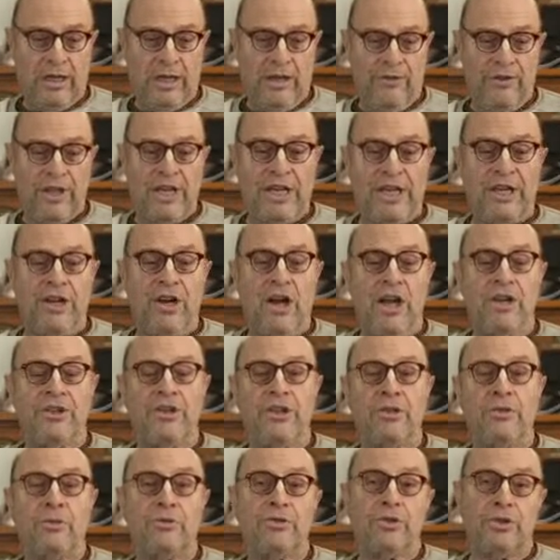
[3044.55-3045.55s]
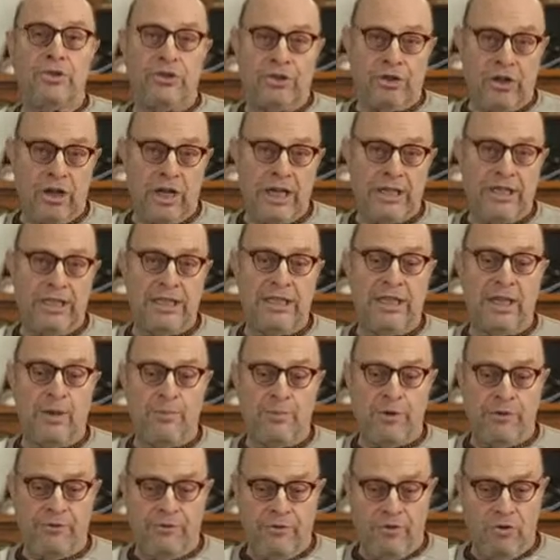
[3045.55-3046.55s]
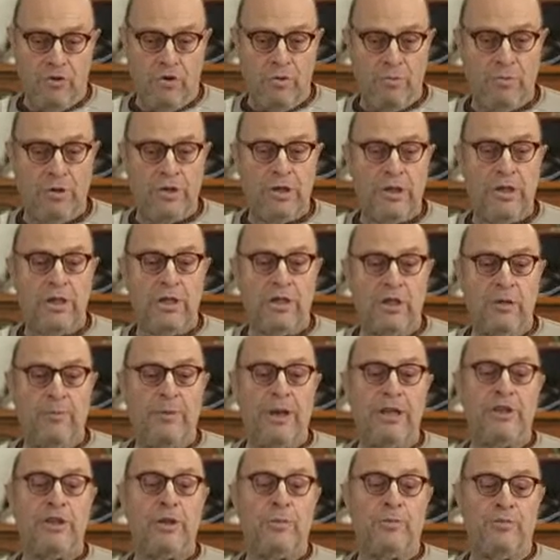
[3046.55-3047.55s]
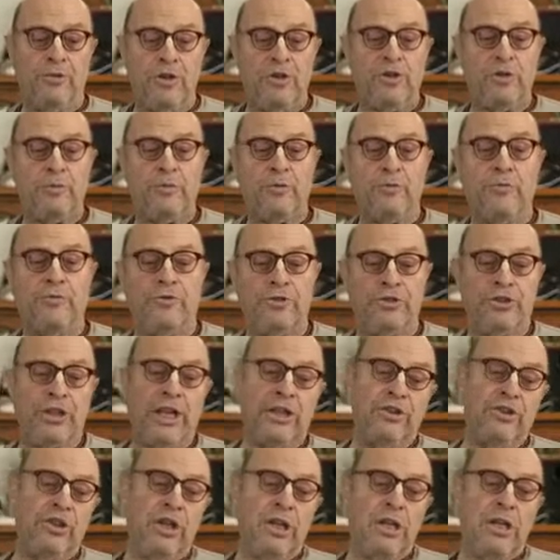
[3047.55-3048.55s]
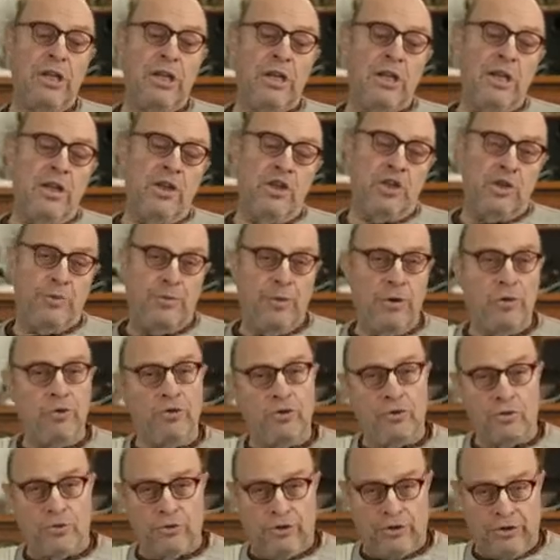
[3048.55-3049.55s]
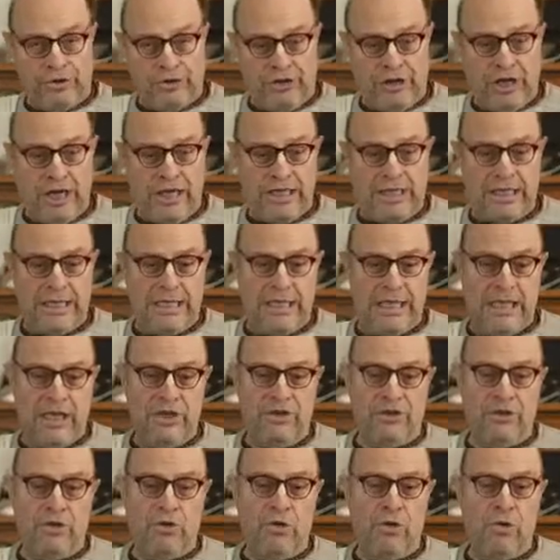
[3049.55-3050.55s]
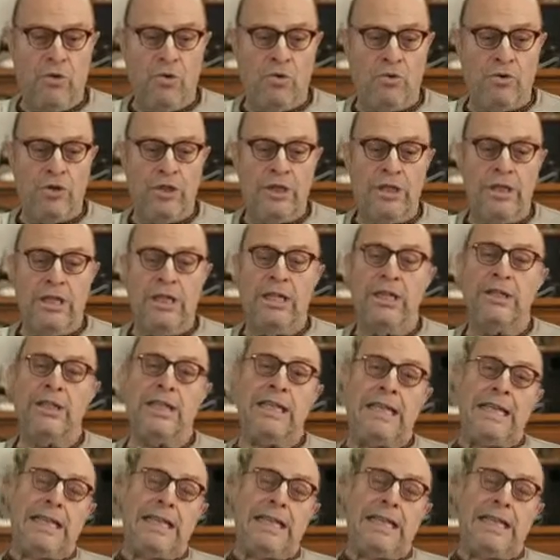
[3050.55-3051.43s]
Then an ideal society can be formed. The basic principle for such spiritual society is called the